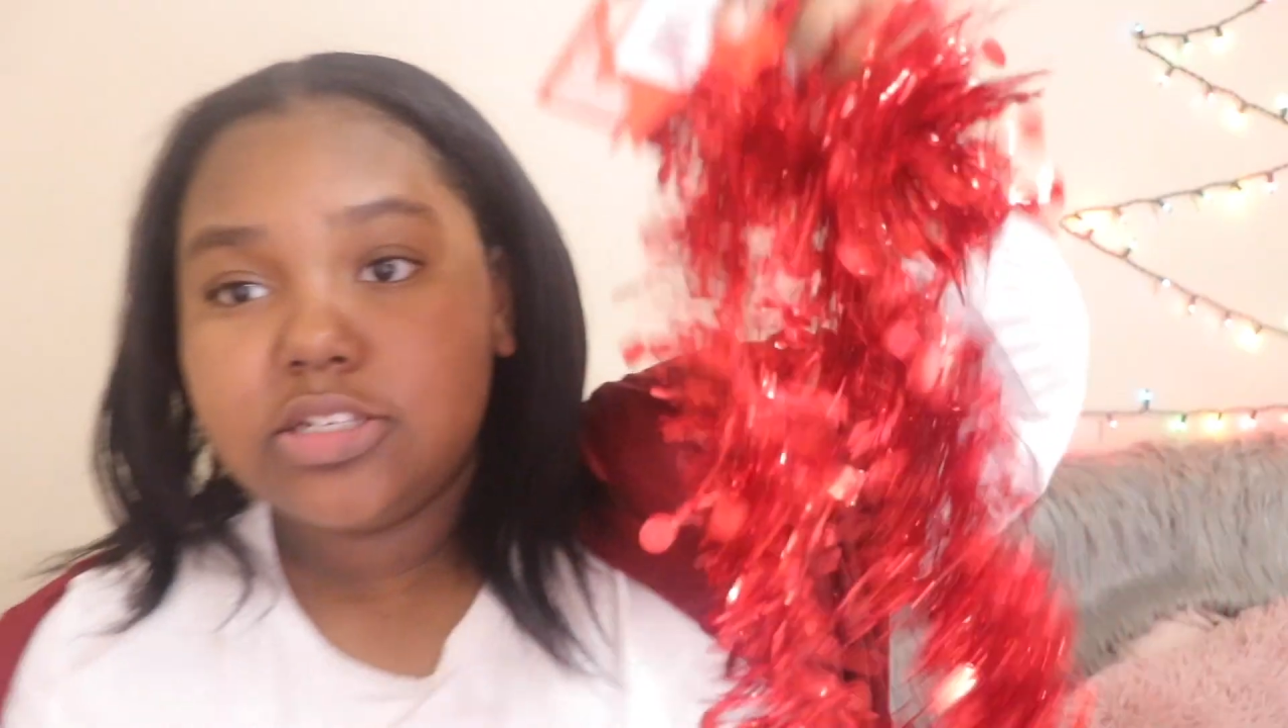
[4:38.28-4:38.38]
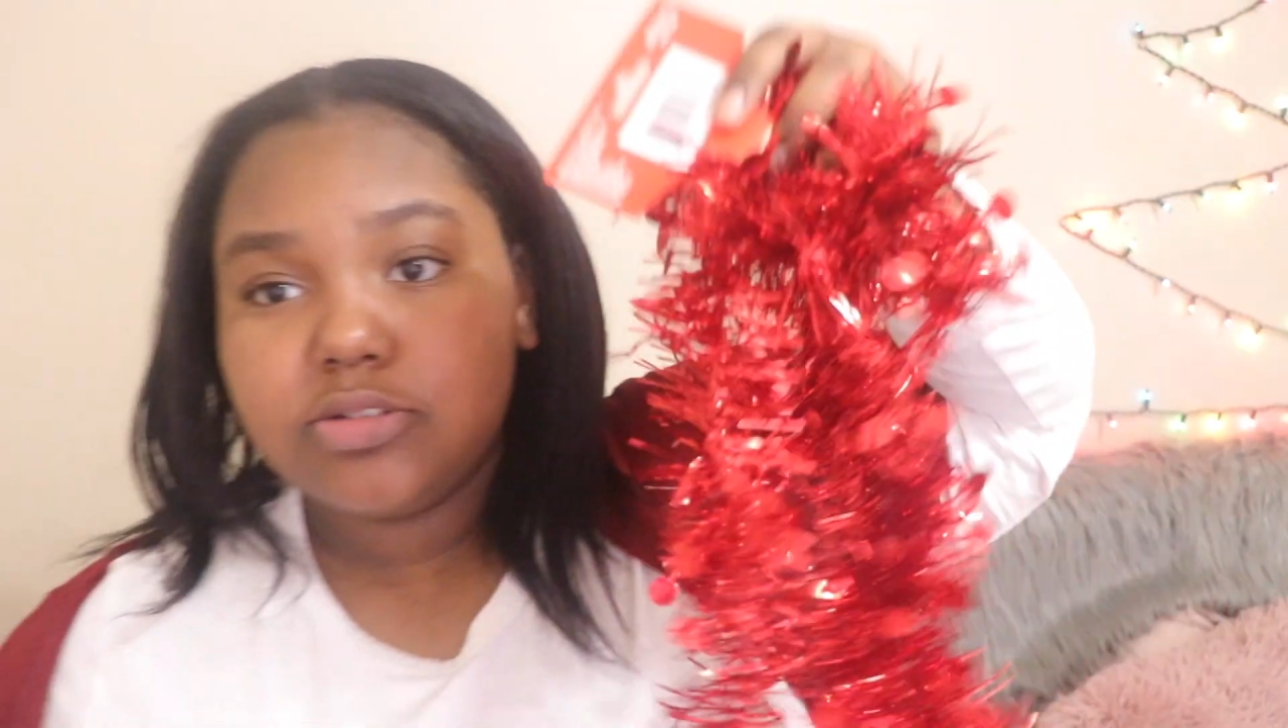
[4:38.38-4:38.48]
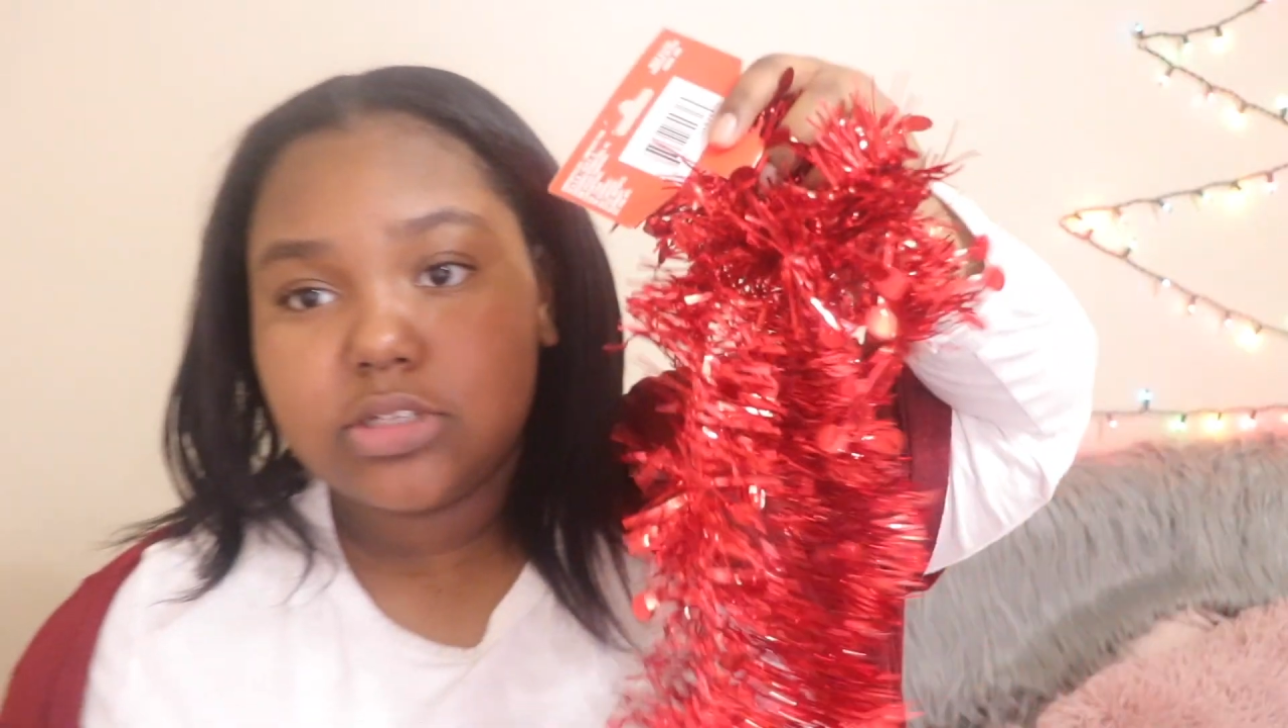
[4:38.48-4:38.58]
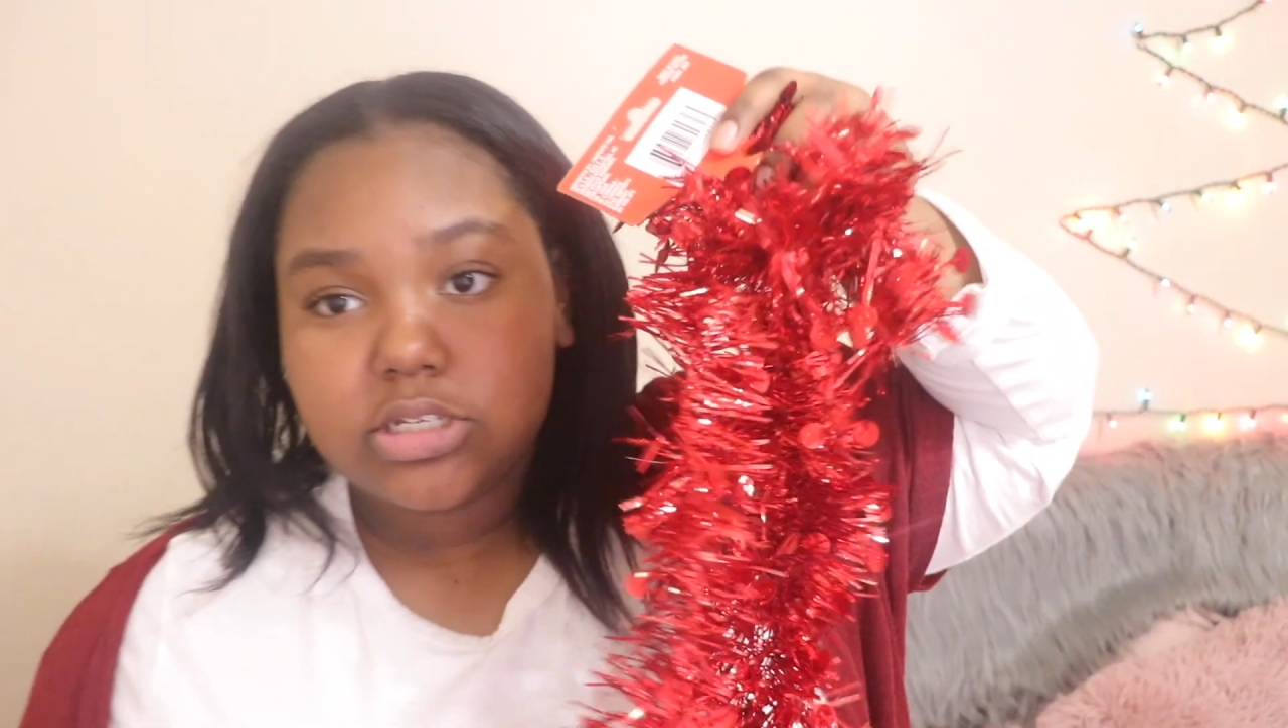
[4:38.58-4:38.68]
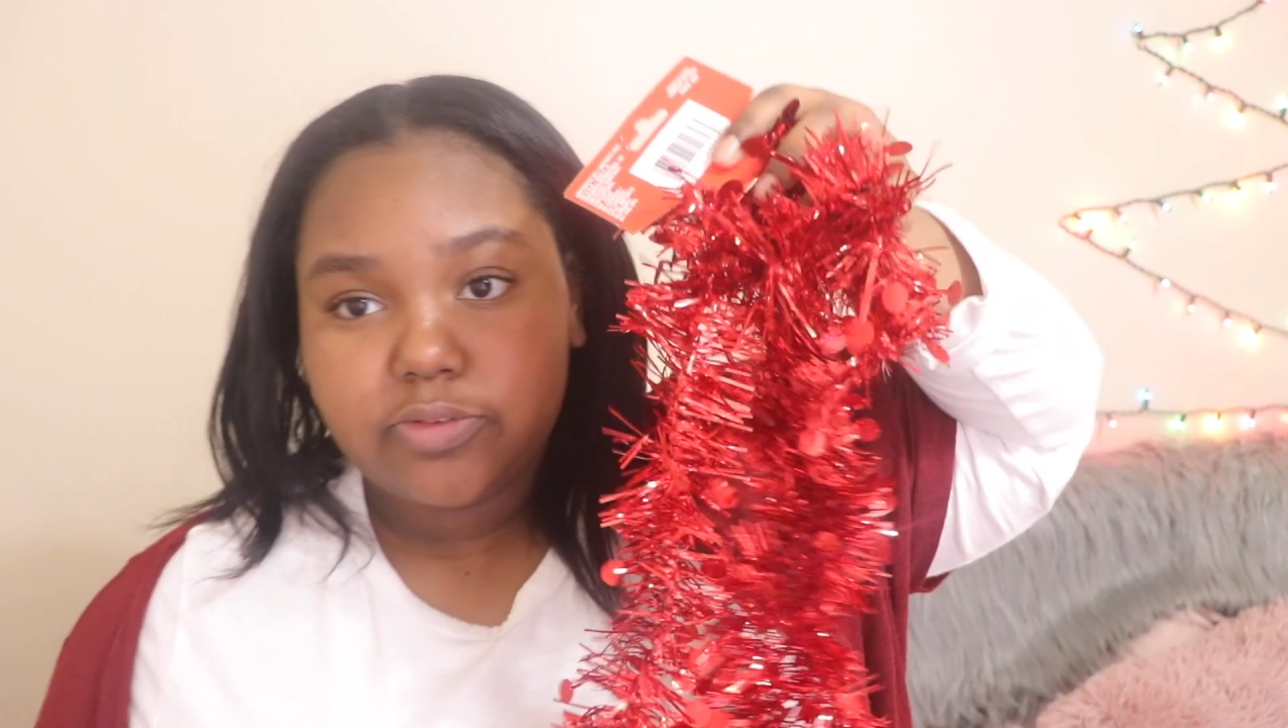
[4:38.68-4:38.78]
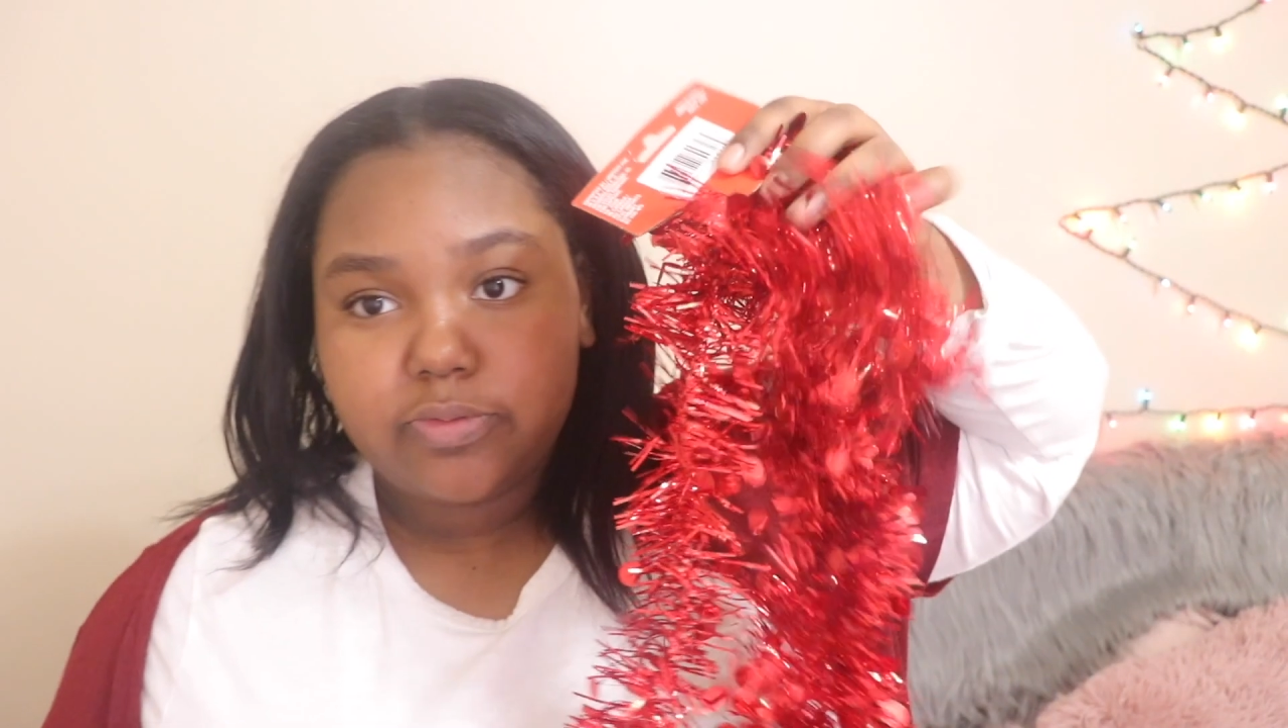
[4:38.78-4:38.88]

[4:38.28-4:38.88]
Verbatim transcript: this was also